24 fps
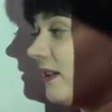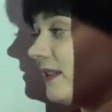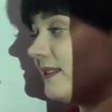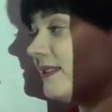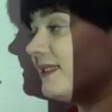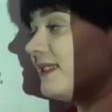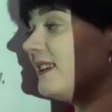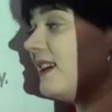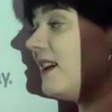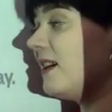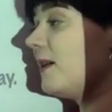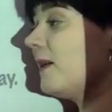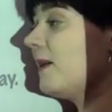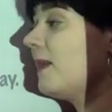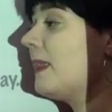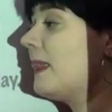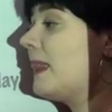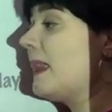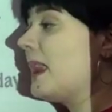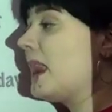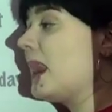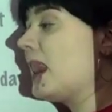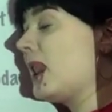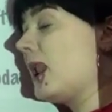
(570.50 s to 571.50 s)
knows. So
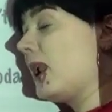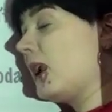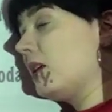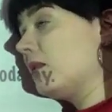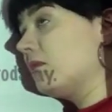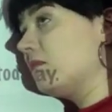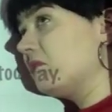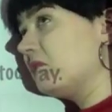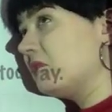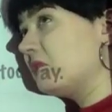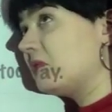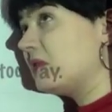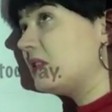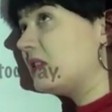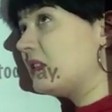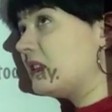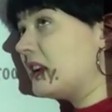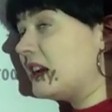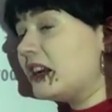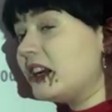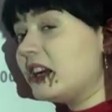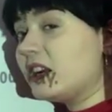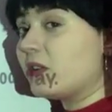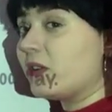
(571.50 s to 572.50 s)

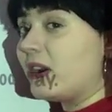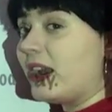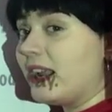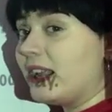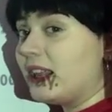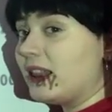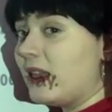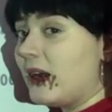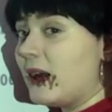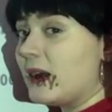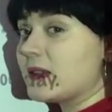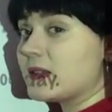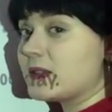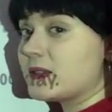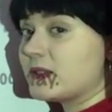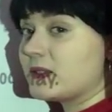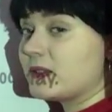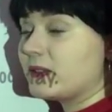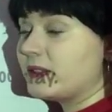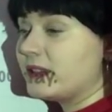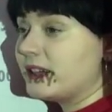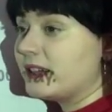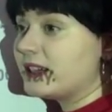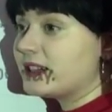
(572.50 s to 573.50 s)
they're gray clouds,
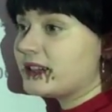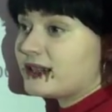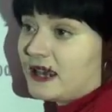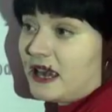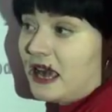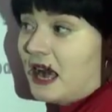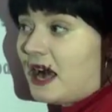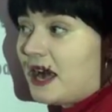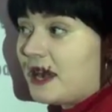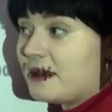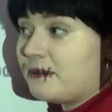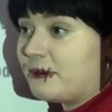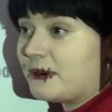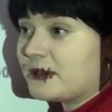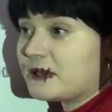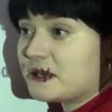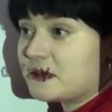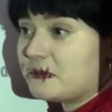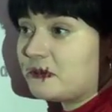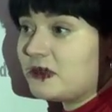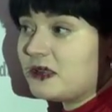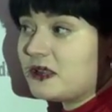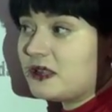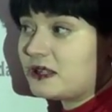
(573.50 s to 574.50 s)
so there's a high
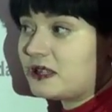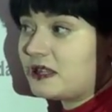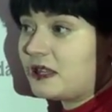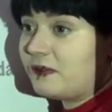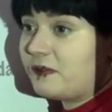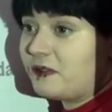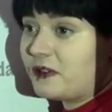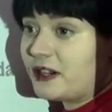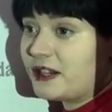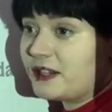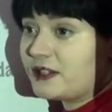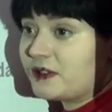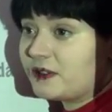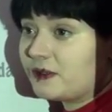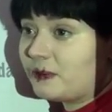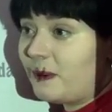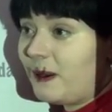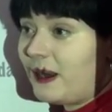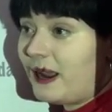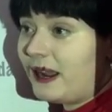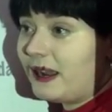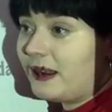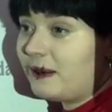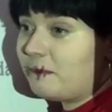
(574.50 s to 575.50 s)
possibility for it to
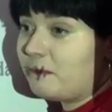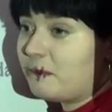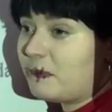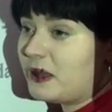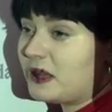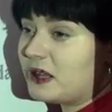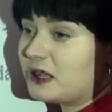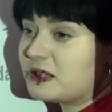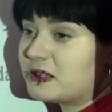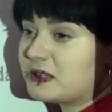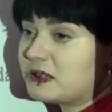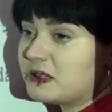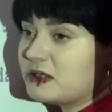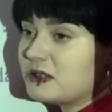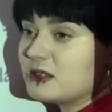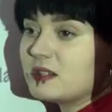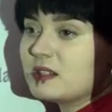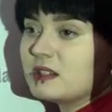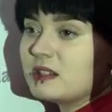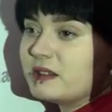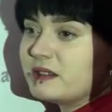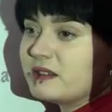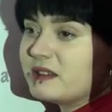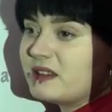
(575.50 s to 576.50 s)
rain, but
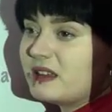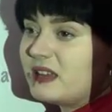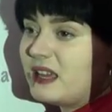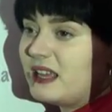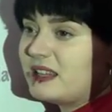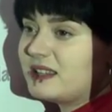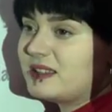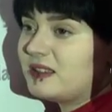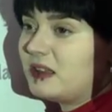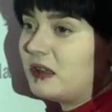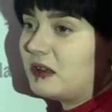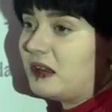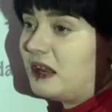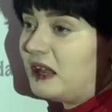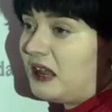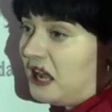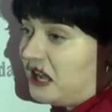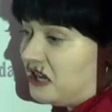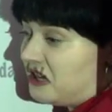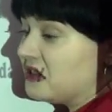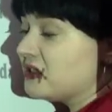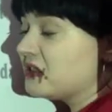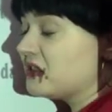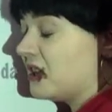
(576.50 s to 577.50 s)
it's not like
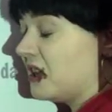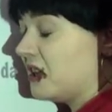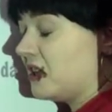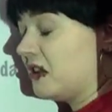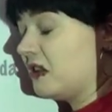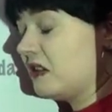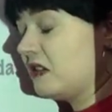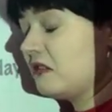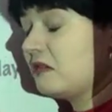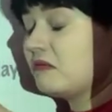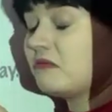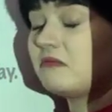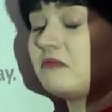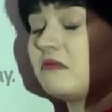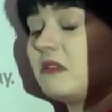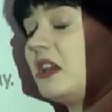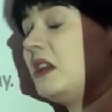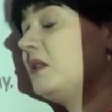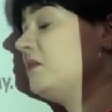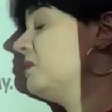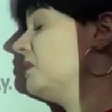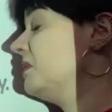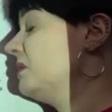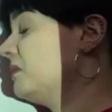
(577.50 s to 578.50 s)
I can say,
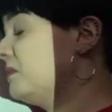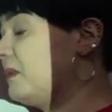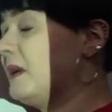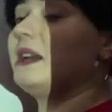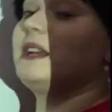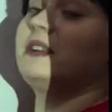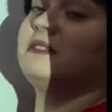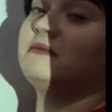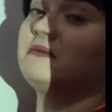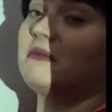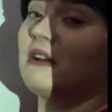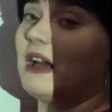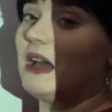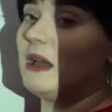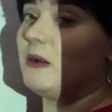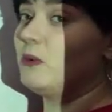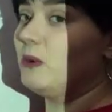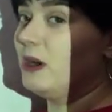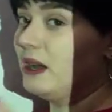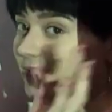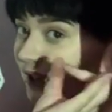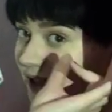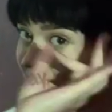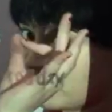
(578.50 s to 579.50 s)
it will rain, I'm